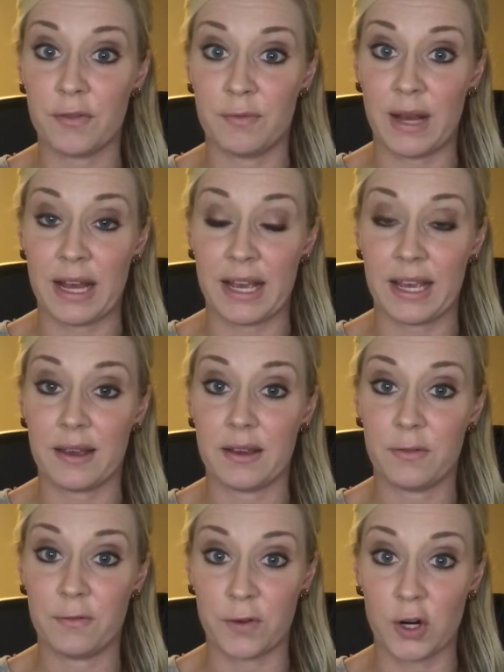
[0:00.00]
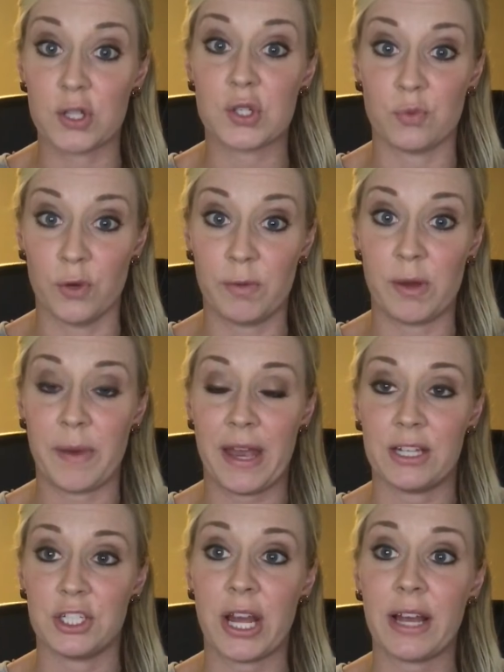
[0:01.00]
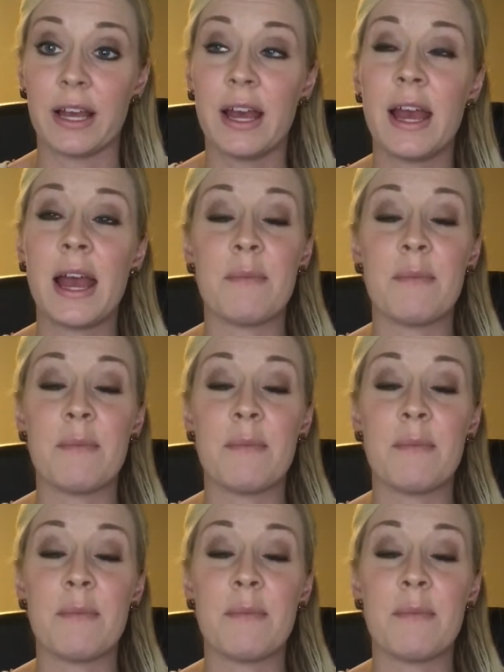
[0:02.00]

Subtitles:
of my first Ruby paycheck,